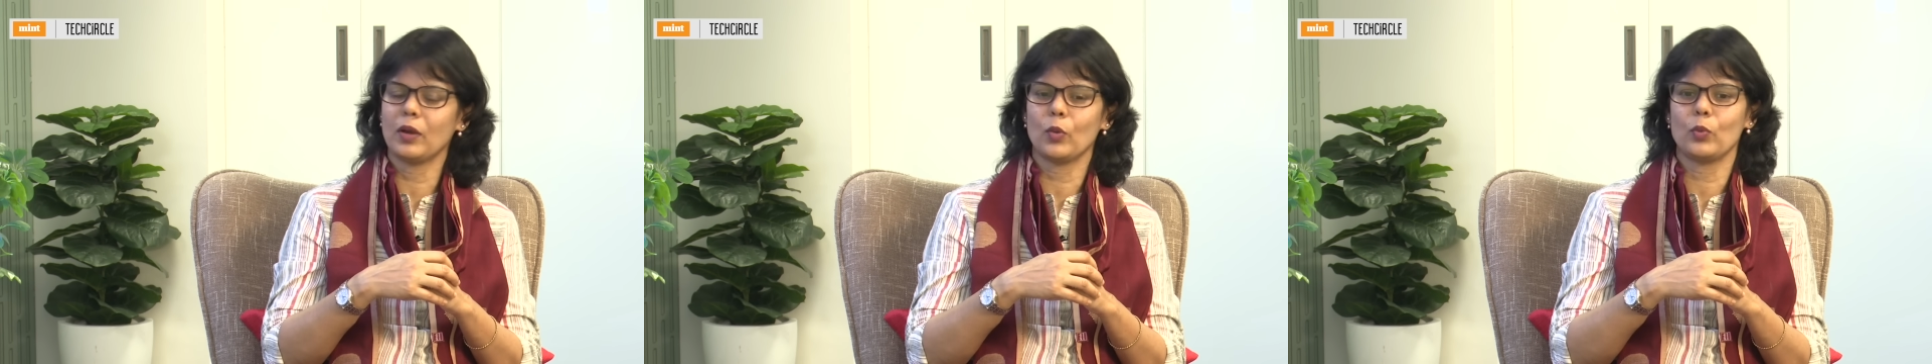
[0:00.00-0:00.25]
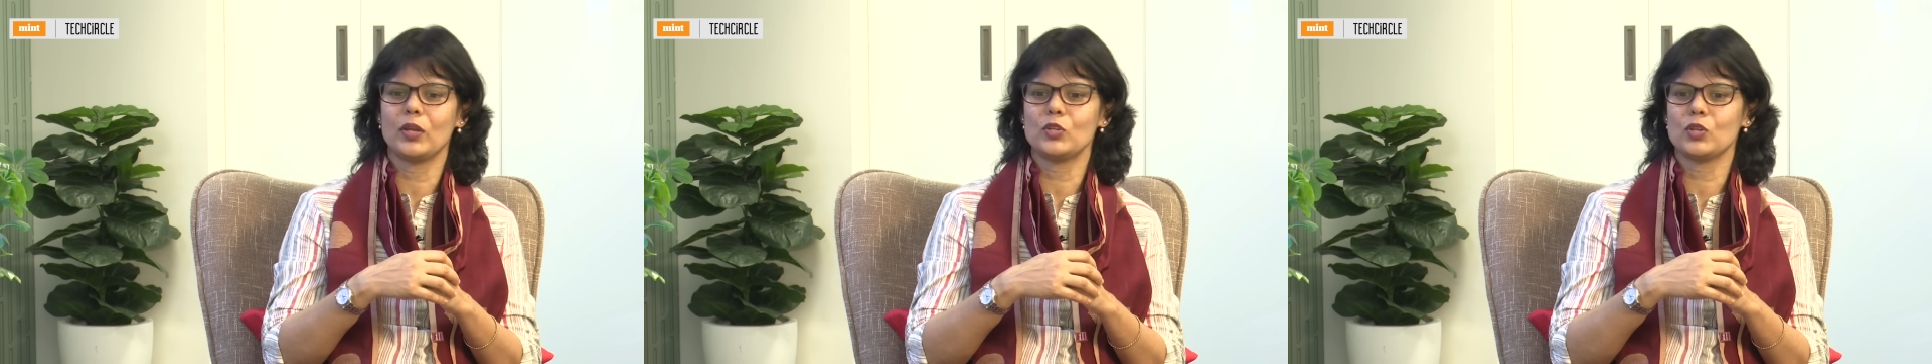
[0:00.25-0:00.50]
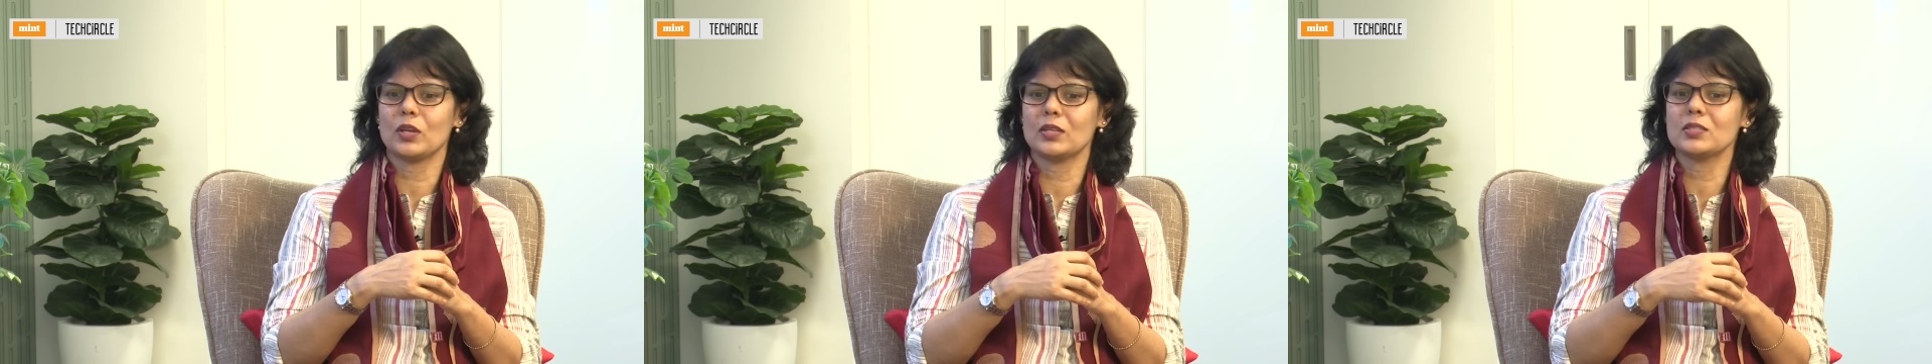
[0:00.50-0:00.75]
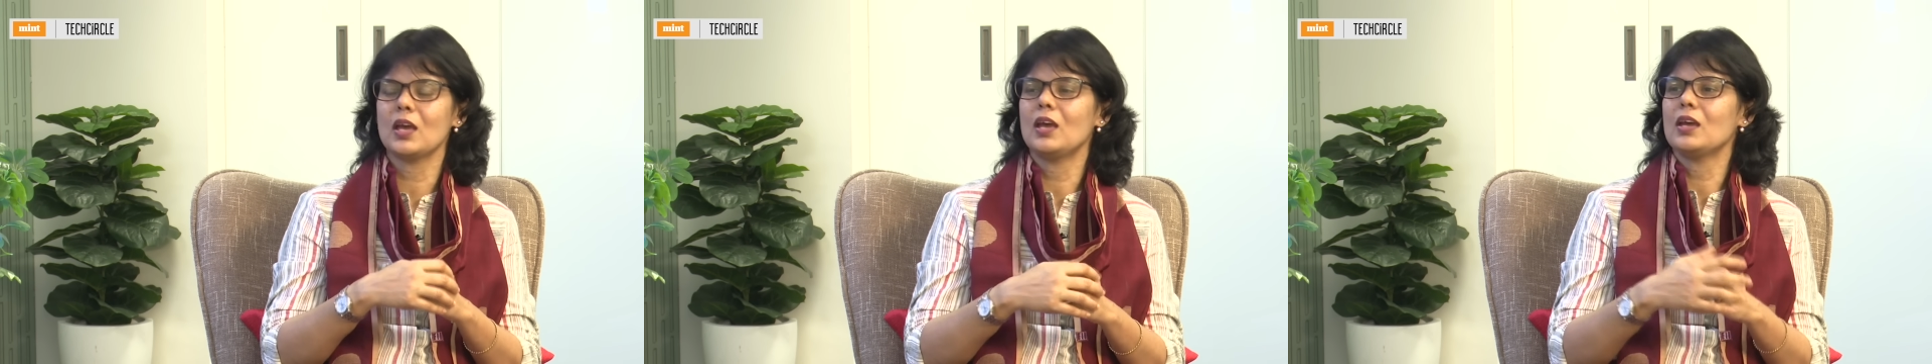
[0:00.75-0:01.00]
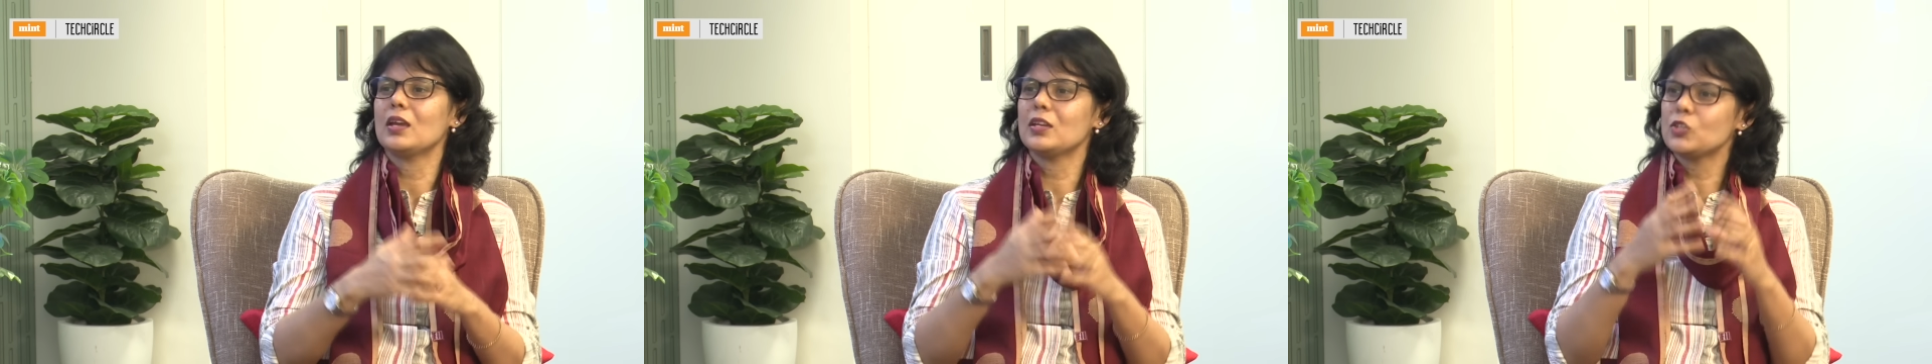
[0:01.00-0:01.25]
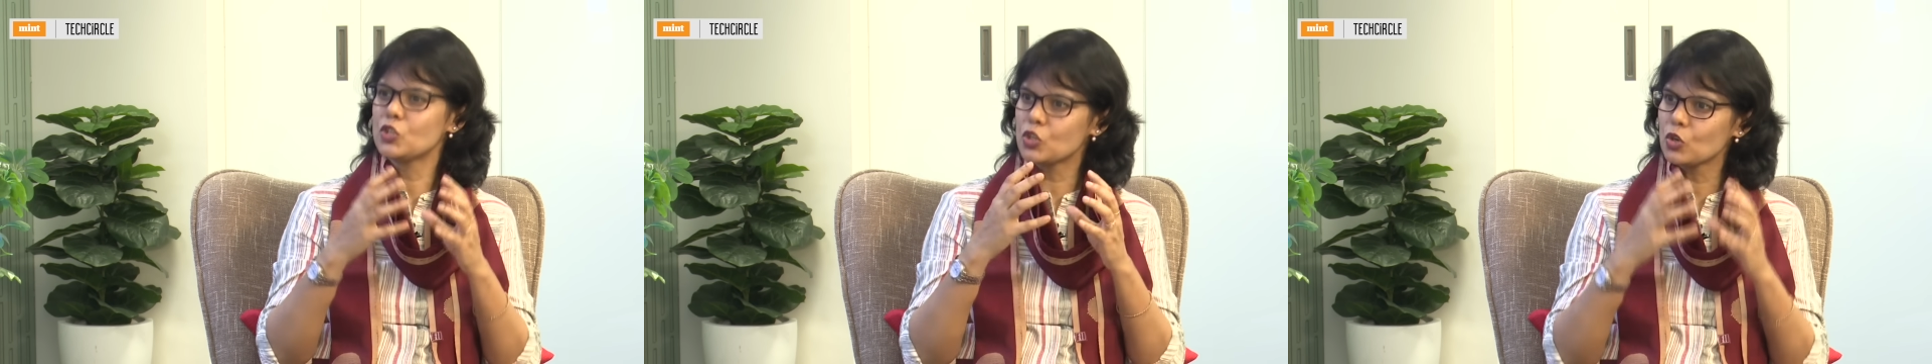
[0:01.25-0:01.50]
Bhavesh, is
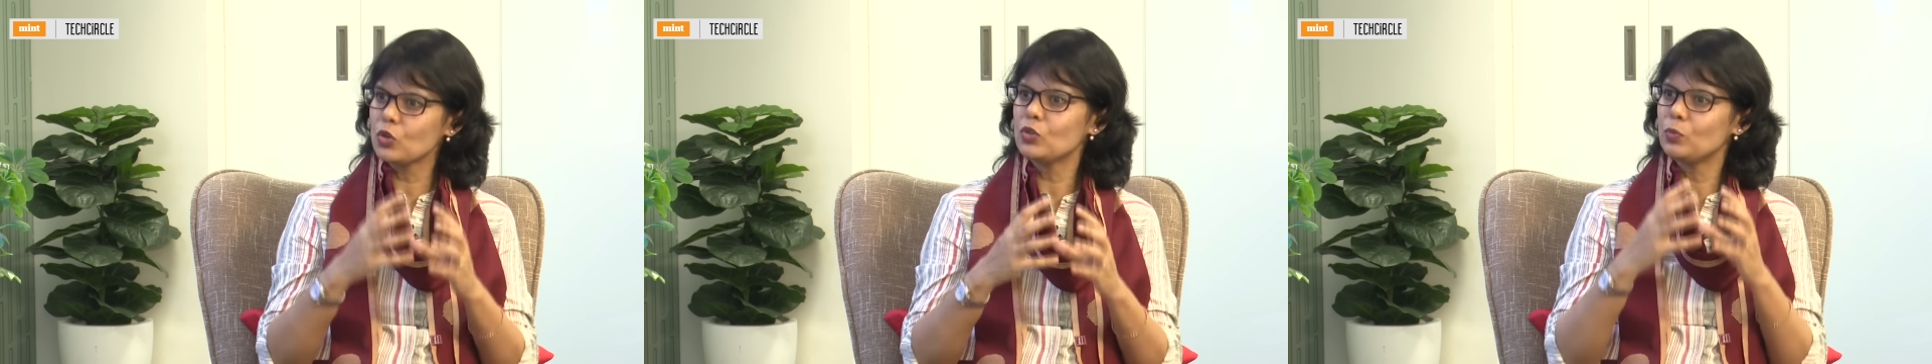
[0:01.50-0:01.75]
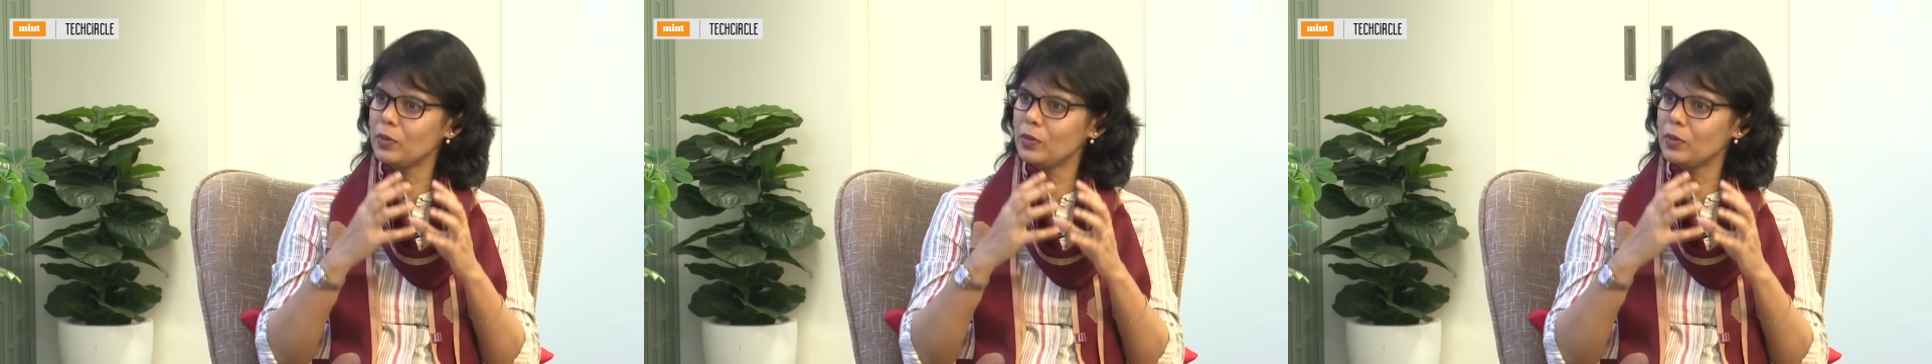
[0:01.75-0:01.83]
it should